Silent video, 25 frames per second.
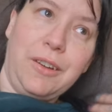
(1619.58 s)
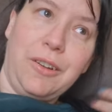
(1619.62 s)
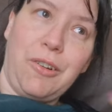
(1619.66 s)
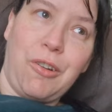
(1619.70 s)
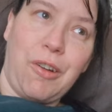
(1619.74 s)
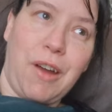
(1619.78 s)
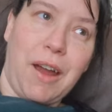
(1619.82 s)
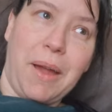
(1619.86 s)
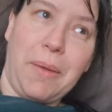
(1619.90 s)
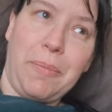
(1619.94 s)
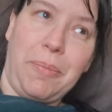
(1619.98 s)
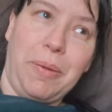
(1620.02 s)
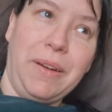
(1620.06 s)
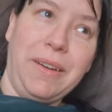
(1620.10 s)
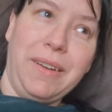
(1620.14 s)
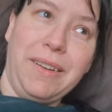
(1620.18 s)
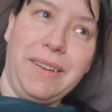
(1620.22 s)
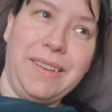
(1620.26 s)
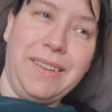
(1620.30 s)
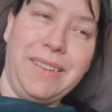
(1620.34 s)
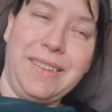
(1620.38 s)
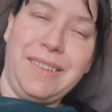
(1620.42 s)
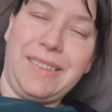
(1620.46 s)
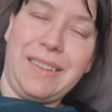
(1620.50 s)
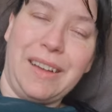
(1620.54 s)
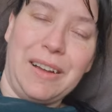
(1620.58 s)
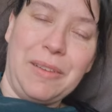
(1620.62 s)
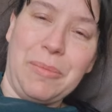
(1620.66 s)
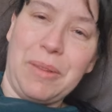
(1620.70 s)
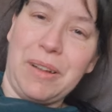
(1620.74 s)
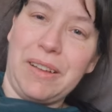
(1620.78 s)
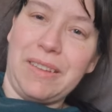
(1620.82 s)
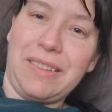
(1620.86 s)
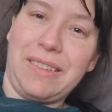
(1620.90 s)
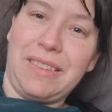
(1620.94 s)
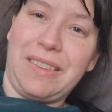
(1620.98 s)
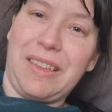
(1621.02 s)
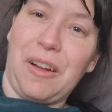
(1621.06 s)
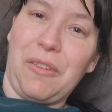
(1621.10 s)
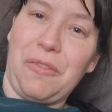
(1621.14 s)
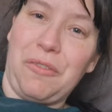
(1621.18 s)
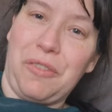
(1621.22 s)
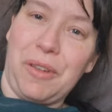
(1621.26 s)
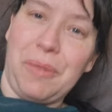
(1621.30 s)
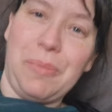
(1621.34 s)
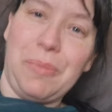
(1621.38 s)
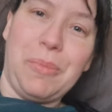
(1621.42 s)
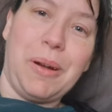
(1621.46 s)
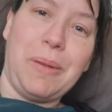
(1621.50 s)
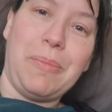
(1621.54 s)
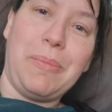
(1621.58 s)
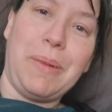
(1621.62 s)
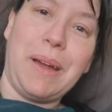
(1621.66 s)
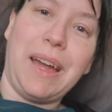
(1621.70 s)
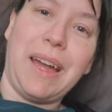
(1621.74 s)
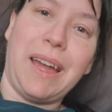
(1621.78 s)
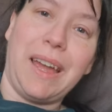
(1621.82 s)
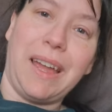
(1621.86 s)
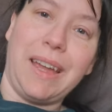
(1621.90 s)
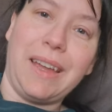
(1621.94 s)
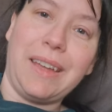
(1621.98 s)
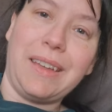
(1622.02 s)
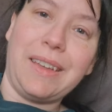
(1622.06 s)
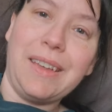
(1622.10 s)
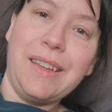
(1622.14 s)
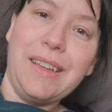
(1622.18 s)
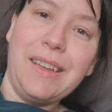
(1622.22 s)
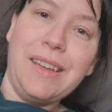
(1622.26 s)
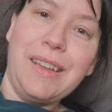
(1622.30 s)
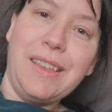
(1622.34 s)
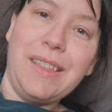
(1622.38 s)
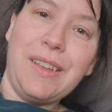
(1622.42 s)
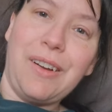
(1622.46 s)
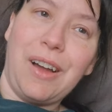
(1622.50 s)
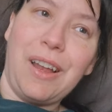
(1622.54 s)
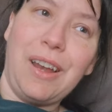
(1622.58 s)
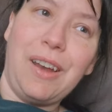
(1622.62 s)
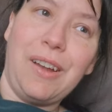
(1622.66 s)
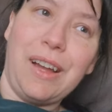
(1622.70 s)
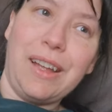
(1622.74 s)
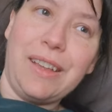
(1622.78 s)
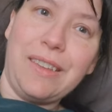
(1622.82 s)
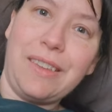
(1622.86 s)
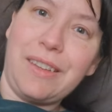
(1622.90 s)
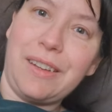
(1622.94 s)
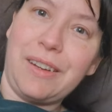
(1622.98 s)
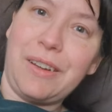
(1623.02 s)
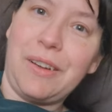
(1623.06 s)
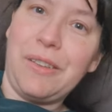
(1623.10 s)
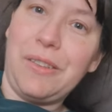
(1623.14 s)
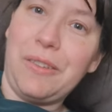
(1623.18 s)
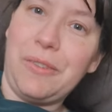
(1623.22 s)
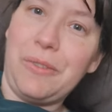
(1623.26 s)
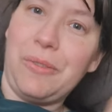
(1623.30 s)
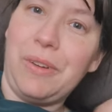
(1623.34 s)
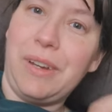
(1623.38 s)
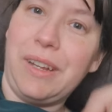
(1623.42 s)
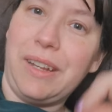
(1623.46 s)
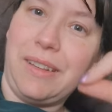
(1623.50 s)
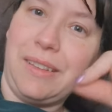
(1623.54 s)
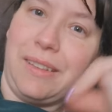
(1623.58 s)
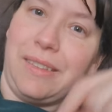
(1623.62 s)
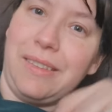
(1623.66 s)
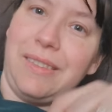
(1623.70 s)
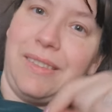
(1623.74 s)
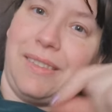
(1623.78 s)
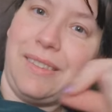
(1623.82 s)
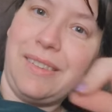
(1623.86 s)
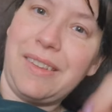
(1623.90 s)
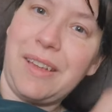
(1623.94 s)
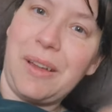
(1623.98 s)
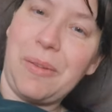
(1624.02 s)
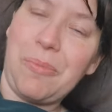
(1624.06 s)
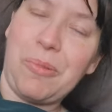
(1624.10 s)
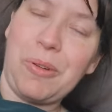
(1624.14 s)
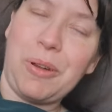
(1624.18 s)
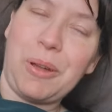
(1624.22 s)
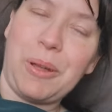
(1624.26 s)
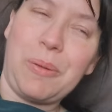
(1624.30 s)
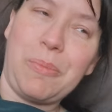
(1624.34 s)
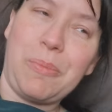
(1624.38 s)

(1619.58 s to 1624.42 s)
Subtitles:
crap, so much stuff in my bag that I like to know they're all in separate